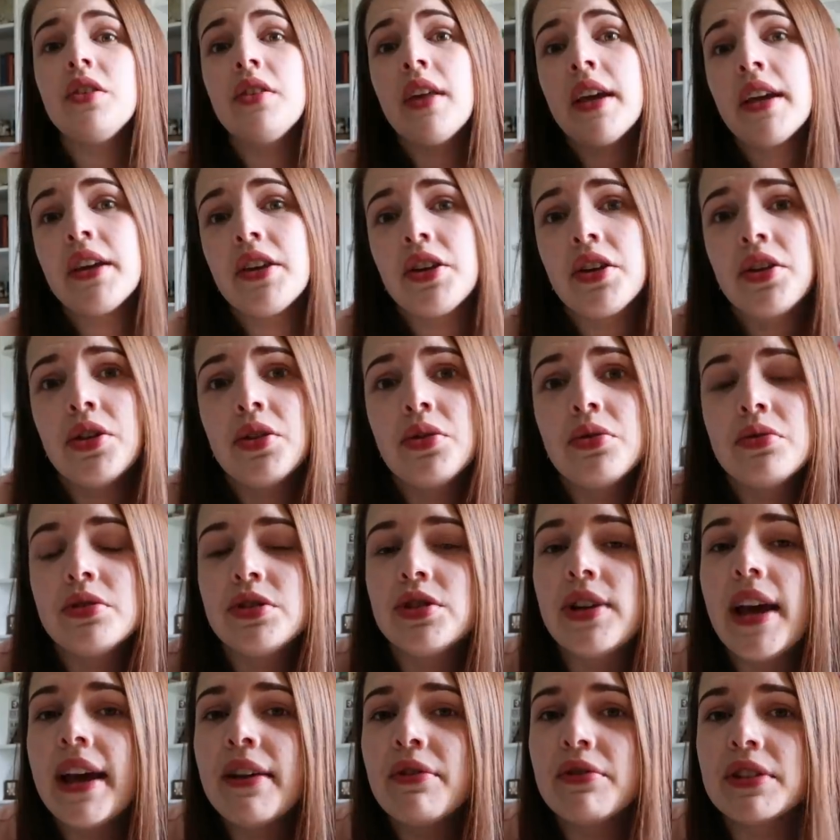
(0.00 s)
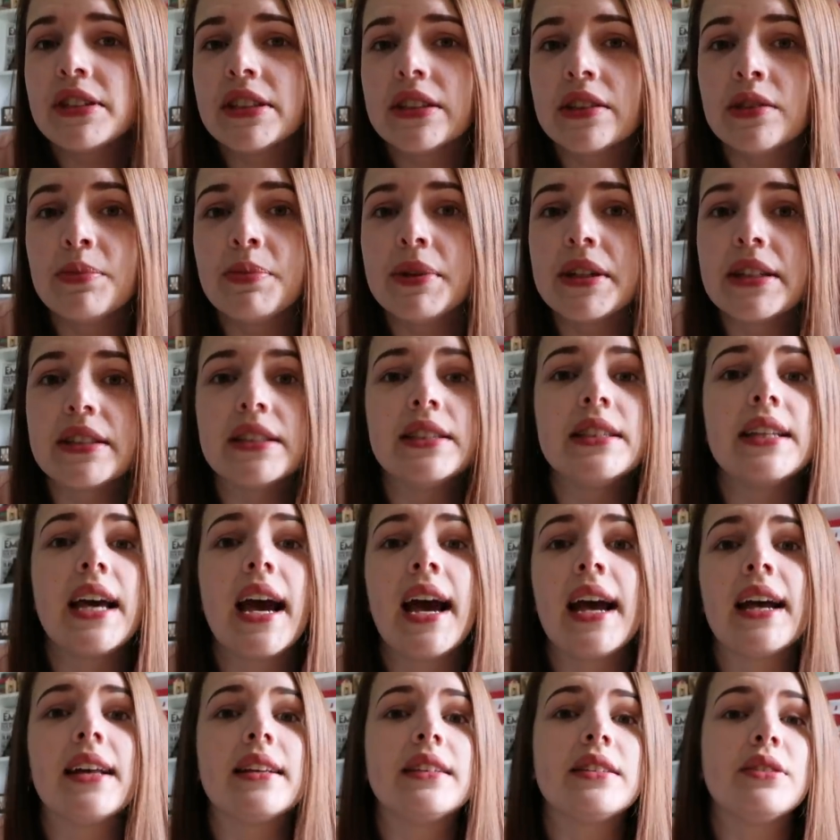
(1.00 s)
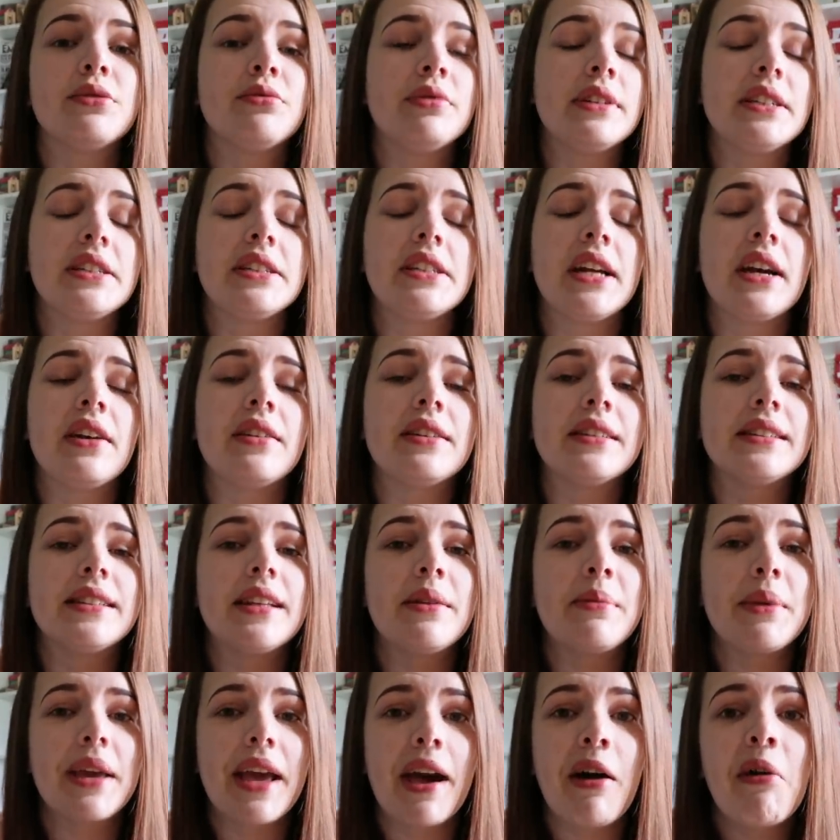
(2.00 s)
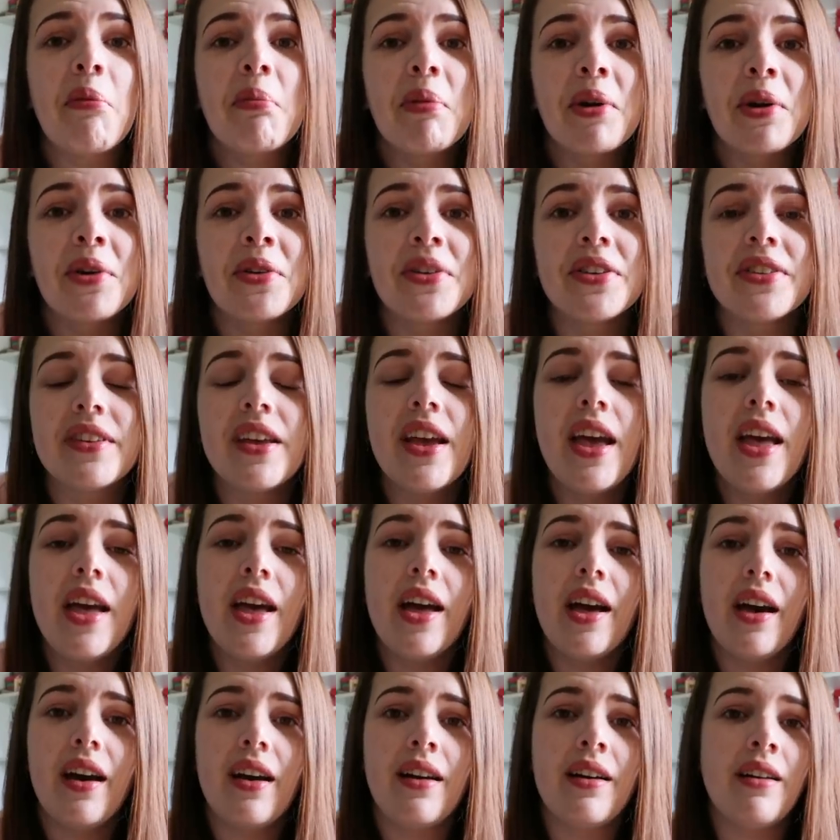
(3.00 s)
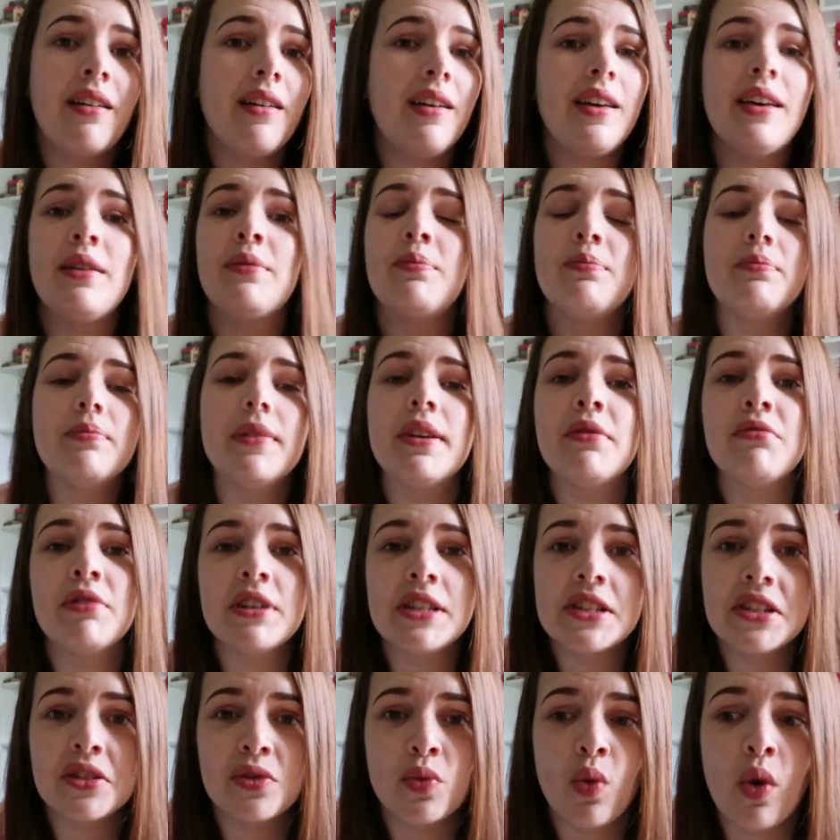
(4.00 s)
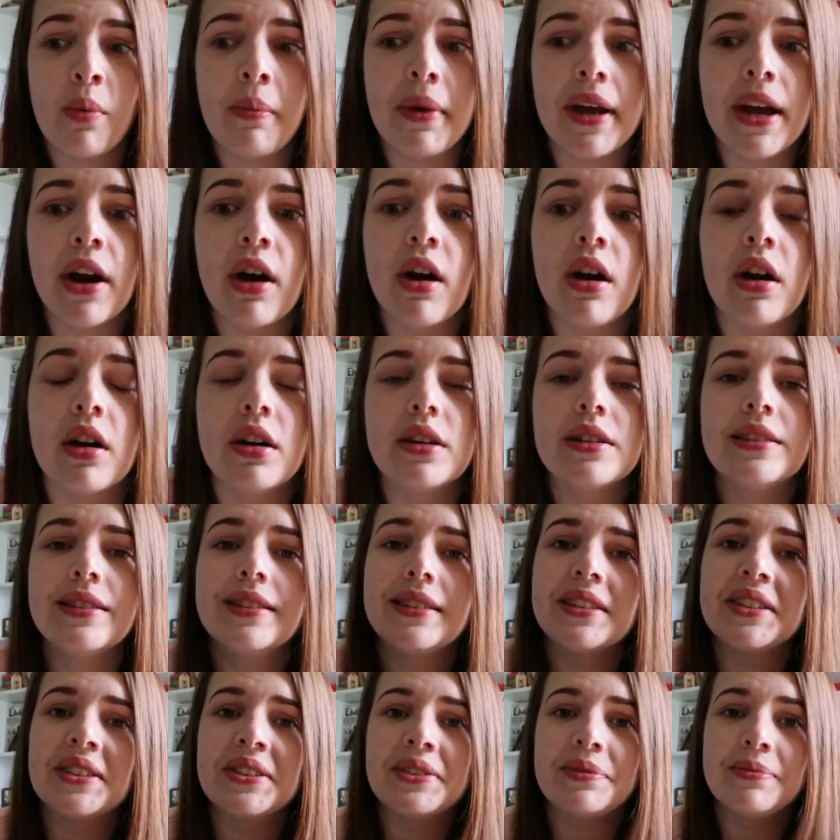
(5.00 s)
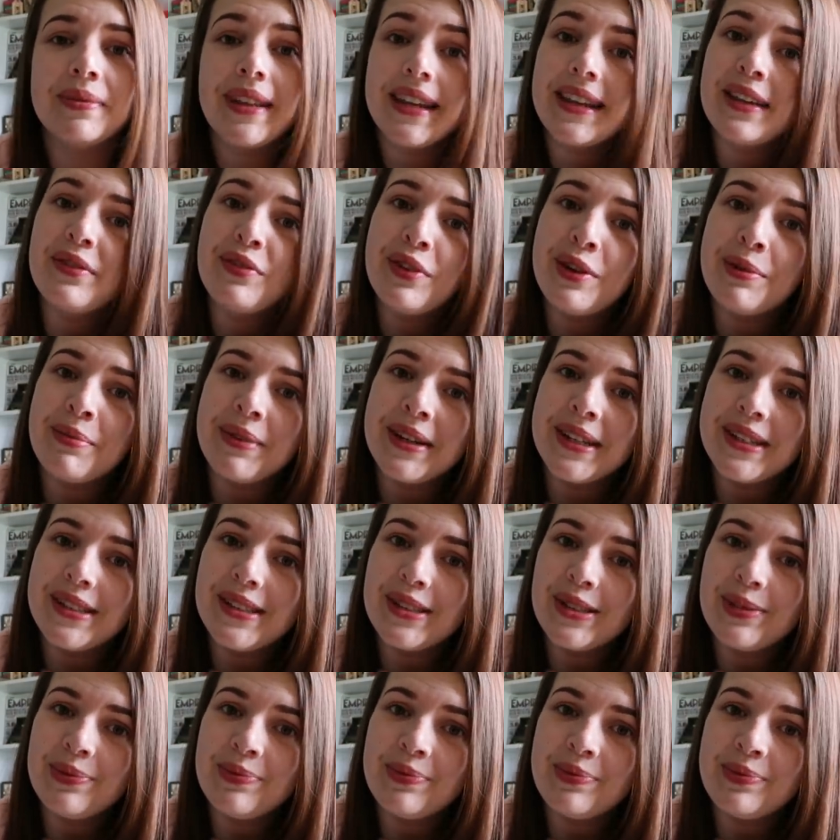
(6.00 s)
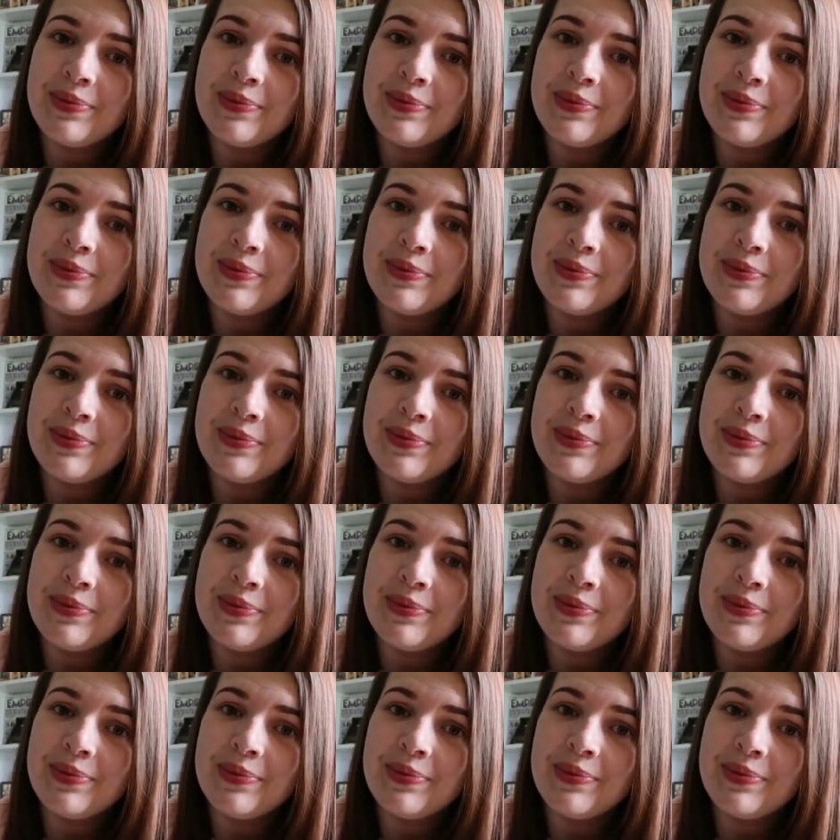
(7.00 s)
So thank you to every single person that has reached out and sent me outposts. It really just warmed my heart. So thank you very much.